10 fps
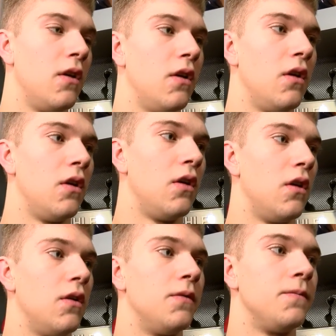much
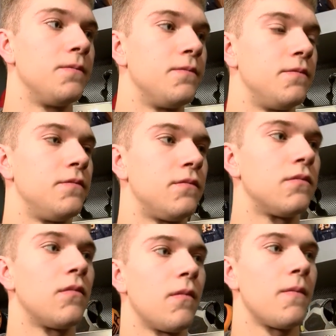in this game.
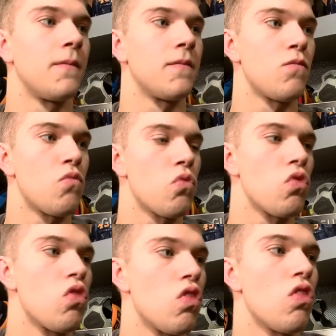It seemed like you played a
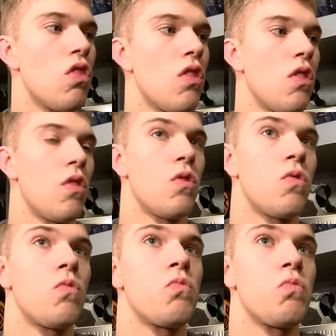pretty calm game
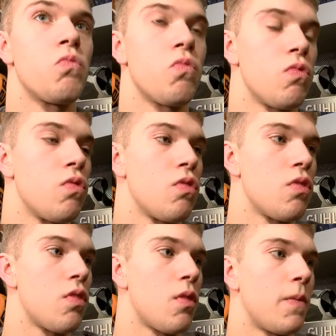out there. And
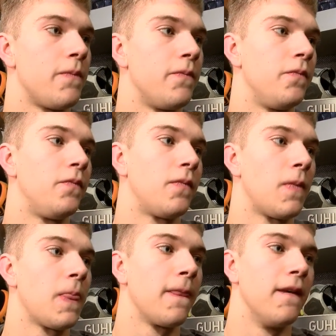how, did would you
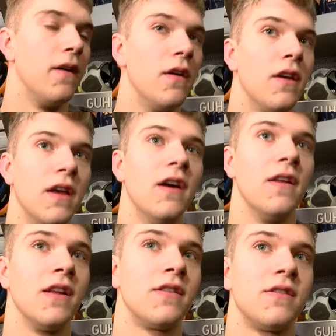feel? Yeah,
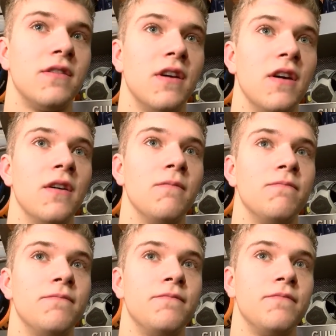that's uh,
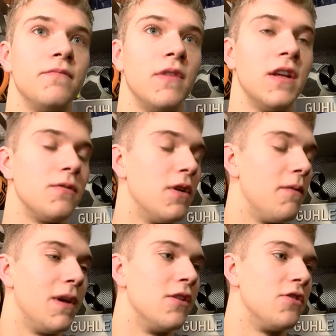that's one of the
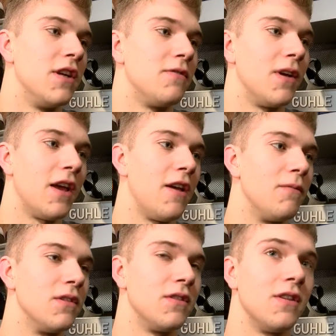main traits of my game
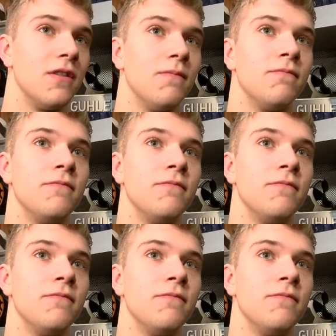is uh,